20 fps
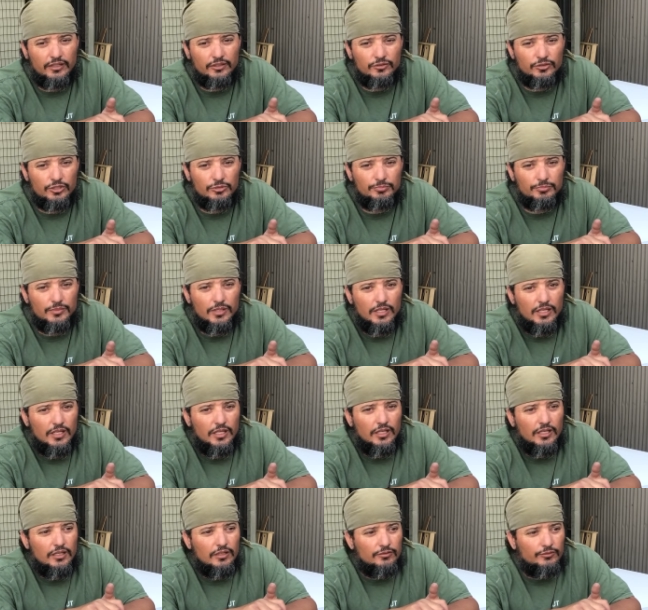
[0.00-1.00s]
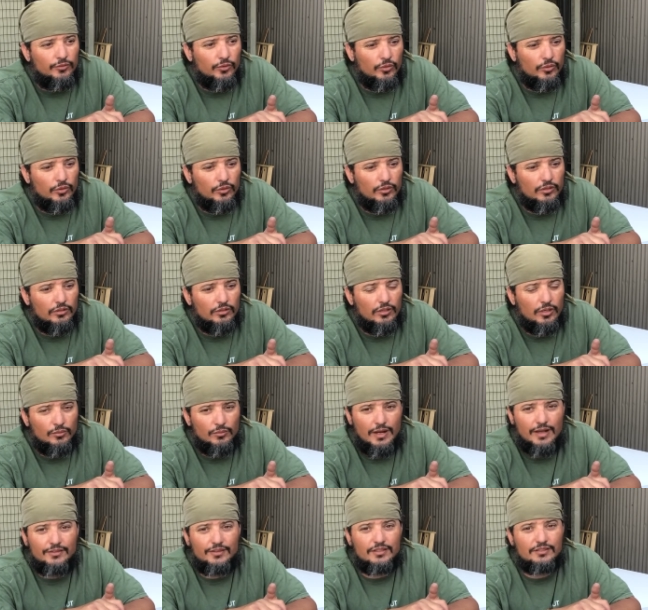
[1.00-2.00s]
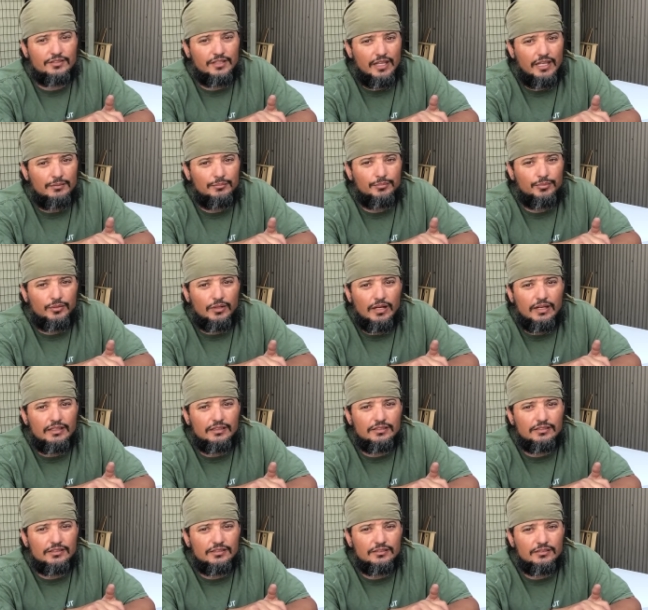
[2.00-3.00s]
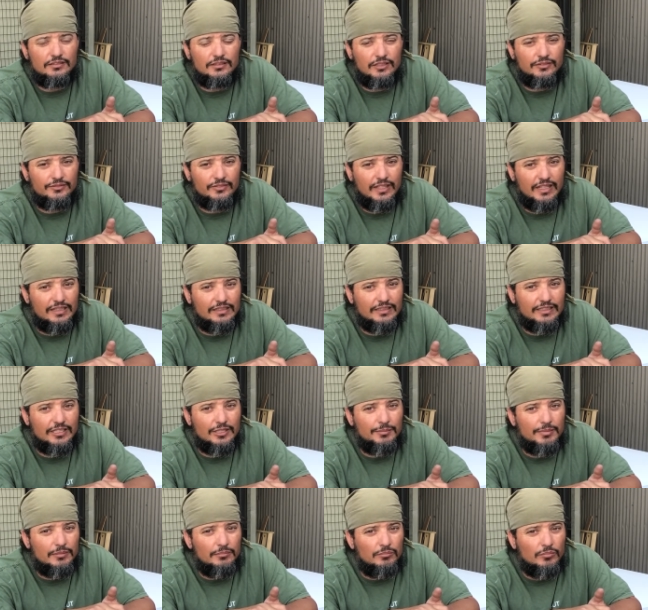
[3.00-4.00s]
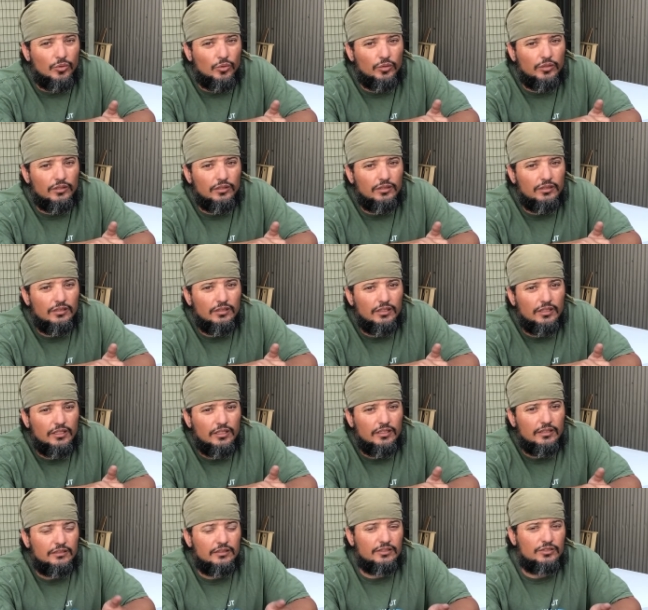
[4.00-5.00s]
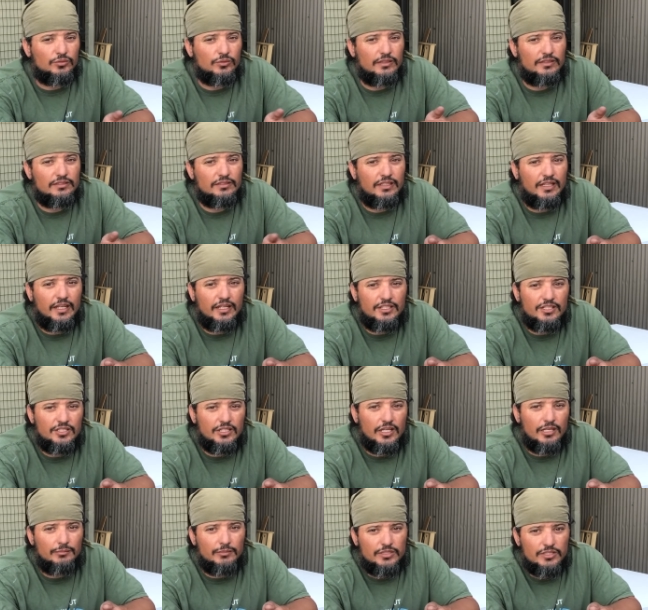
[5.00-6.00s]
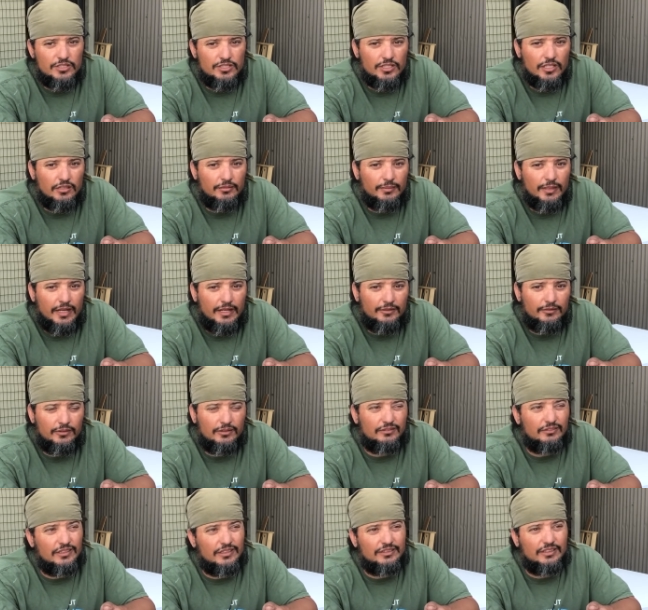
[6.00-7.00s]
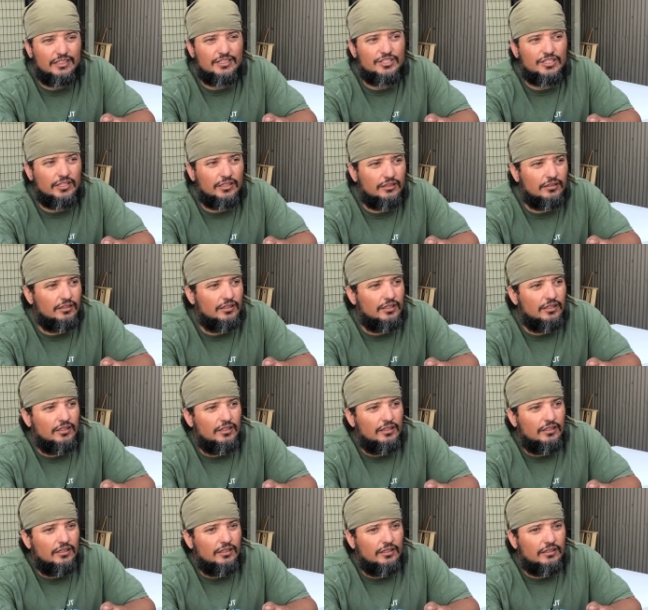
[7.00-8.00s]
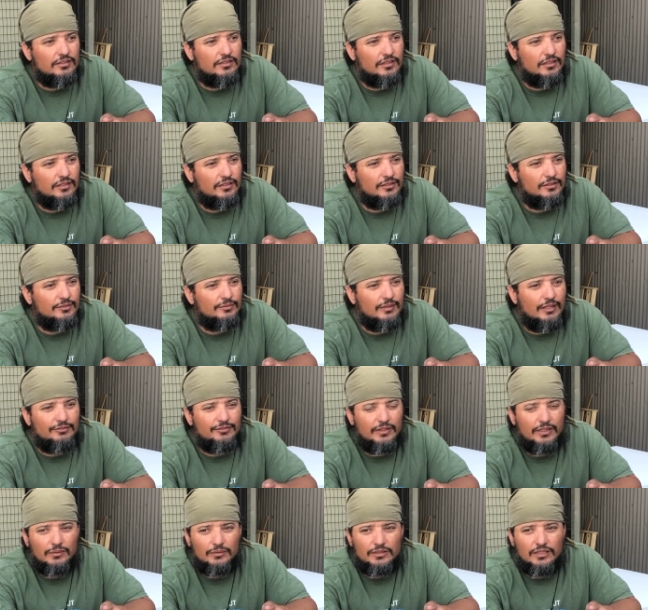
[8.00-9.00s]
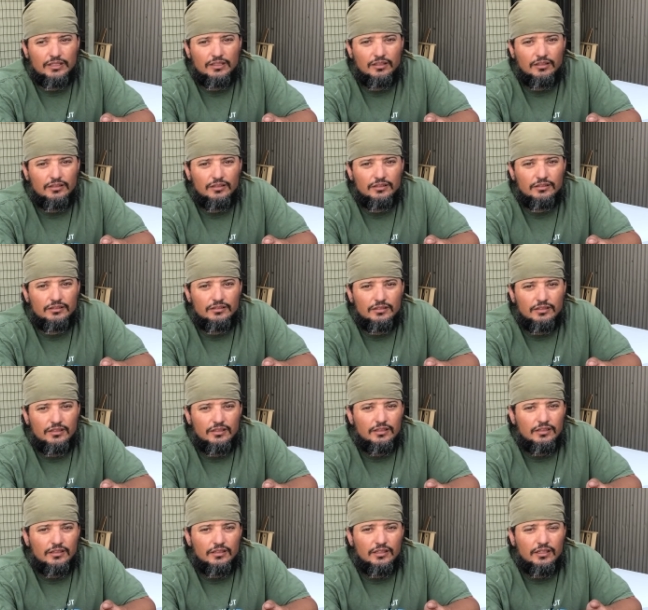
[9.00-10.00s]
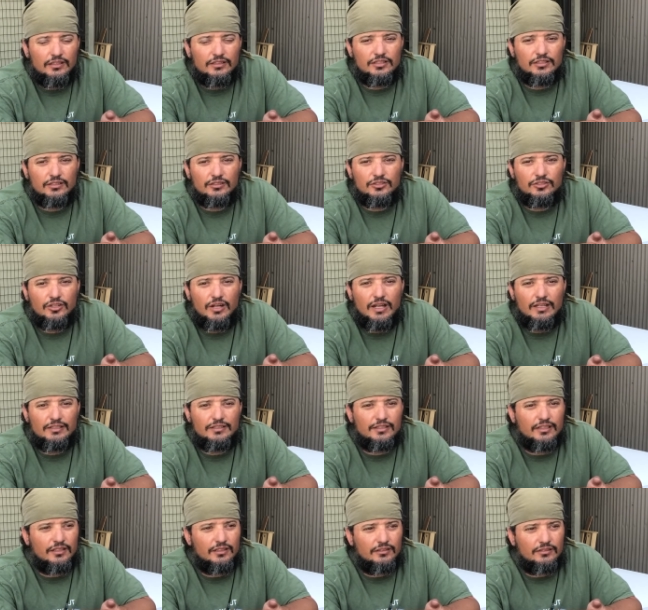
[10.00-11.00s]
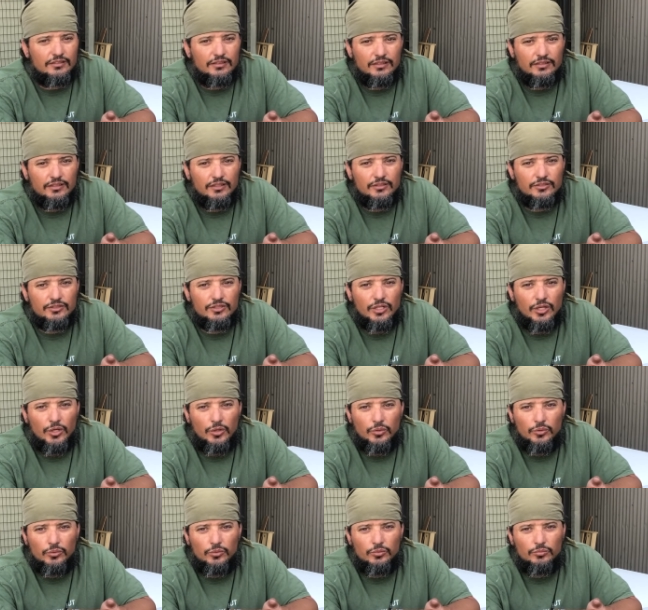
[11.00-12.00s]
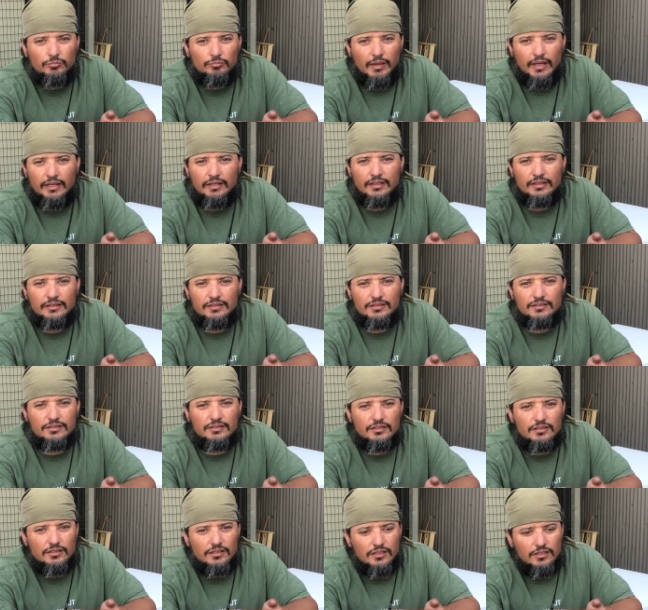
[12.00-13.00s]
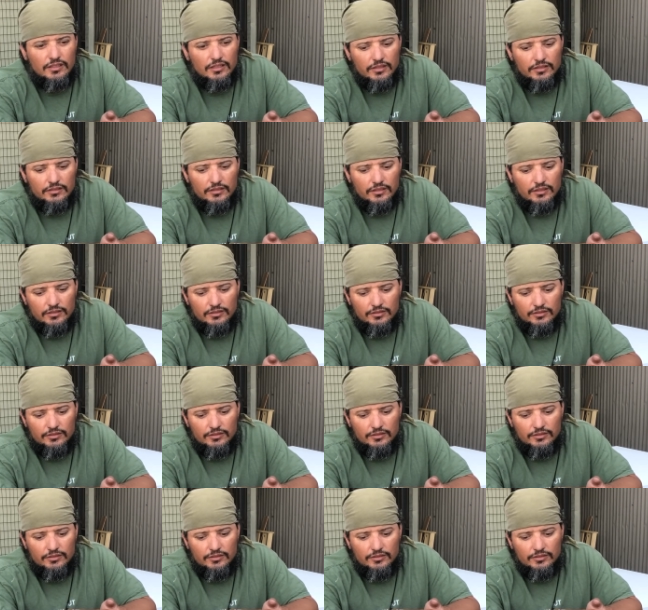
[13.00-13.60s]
group for around the same price, if not a little bit more. This one is an AGM. It's a gel battery. Well, not gel. It's a, I forget what they call it. It's a dry cell. There's no maintenance. You